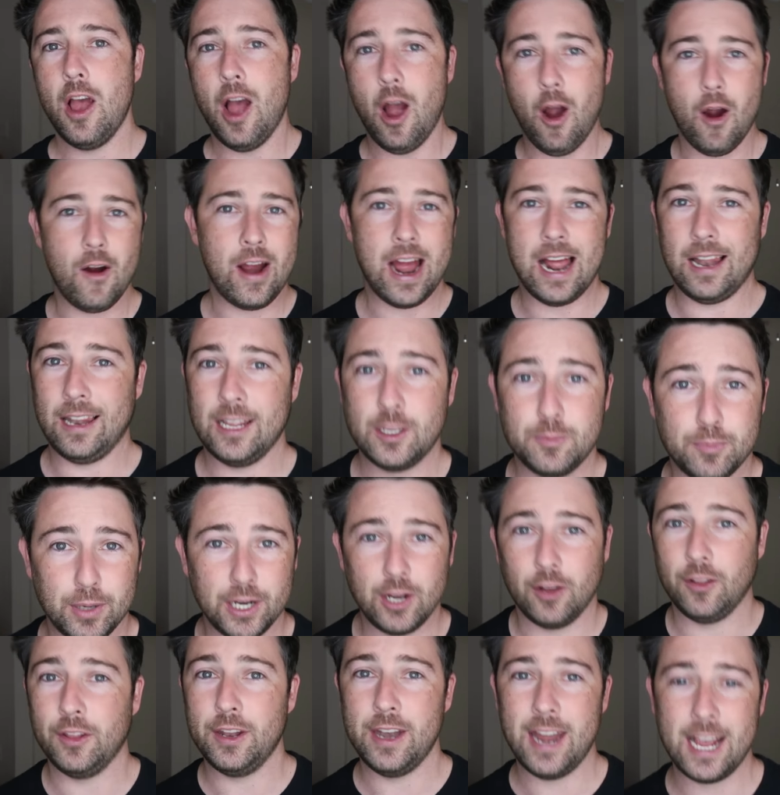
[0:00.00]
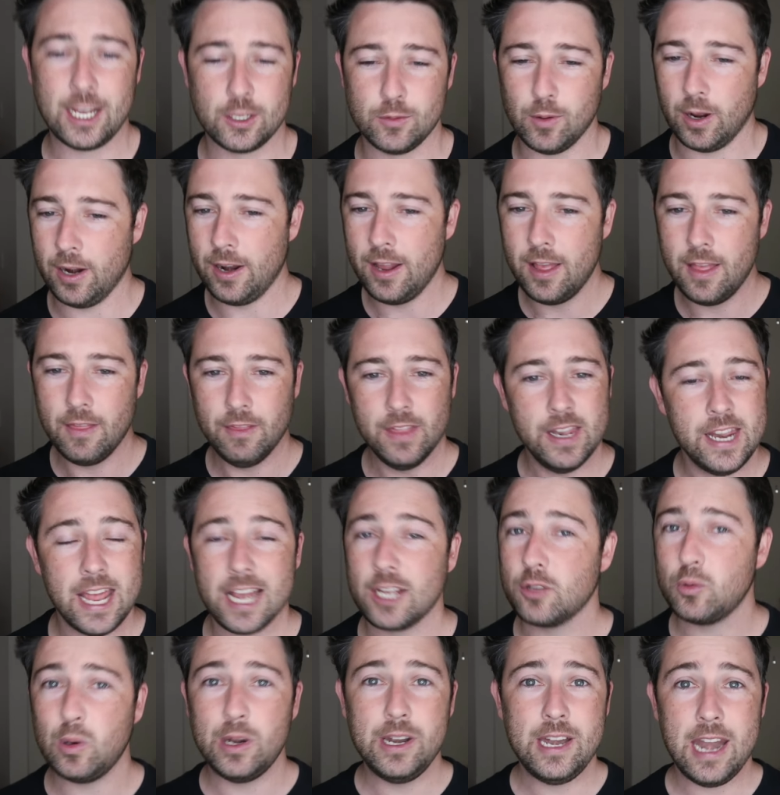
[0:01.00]
all right, let's bring on the next one. The
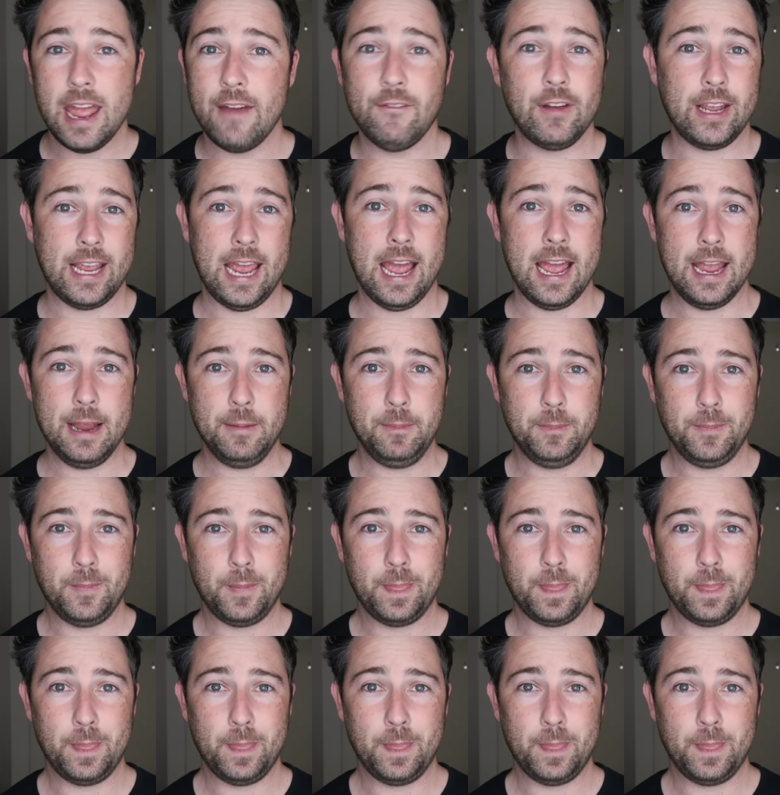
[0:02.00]
next one never came.